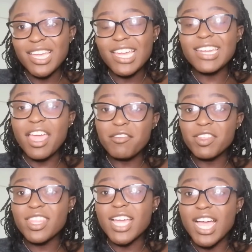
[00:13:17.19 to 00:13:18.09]
And
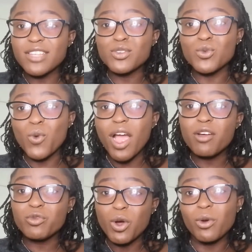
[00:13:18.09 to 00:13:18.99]
everything has to
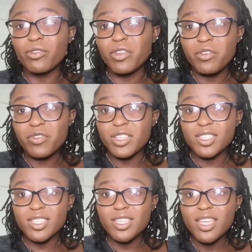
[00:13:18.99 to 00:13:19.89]
work for our favors.